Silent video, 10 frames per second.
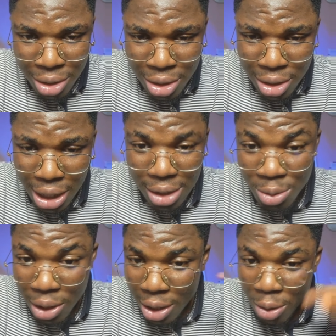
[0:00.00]
Na this
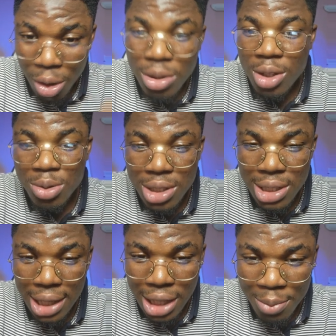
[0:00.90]
one I go come dey do this
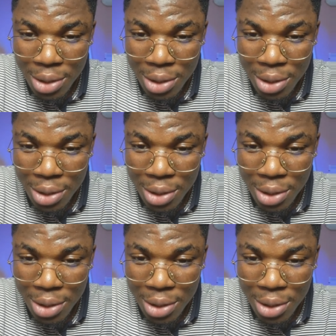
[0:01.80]
night abi?